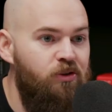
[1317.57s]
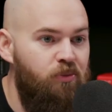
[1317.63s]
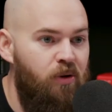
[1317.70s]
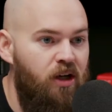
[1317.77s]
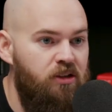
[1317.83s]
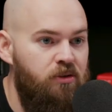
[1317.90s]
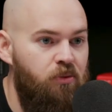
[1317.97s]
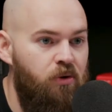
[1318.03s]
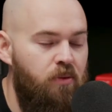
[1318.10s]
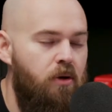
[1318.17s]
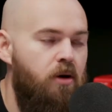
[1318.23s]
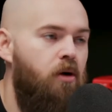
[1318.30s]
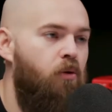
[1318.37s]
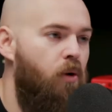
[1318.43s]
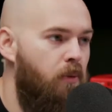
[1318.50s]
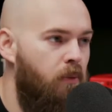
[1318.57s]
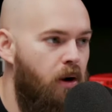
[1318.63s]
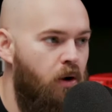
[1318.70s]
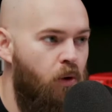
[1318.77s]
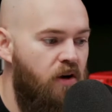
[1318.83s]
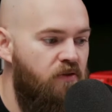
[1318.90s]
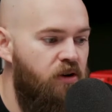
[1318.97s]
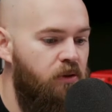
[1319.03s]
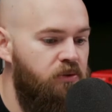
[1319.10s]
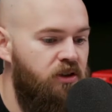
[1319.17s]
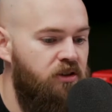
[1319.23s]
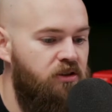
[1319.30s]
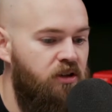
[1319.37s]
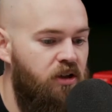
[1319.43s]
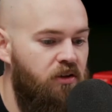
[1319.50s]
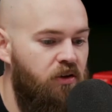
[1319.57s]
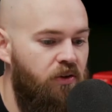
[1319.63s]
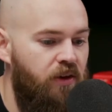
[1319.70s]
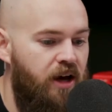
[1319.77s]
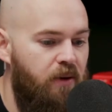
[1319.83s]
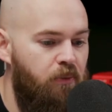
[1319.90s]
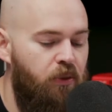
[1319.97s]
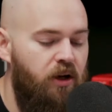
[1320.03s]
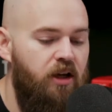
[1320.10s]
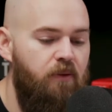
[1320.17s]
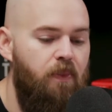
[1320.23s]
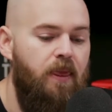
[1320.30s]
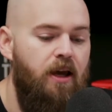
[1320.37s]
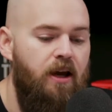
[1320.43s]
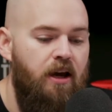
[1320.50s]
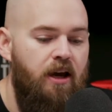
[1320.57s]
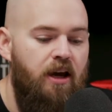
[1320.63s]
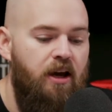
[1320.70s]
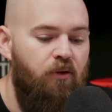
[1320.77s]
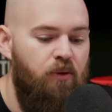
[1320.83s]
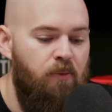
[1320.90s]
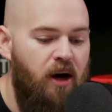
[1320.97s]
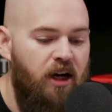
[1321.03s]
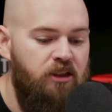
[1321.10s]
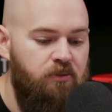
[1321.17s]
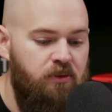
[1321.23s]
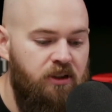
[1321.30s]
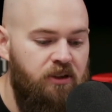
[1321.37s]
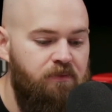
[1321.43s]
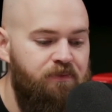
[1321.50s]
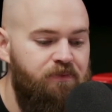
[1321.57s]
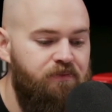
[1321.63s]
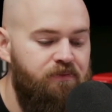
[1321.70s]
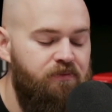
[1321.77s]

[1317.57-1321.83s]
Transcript: as possible. And my wife helps a ton on that. But it reminds me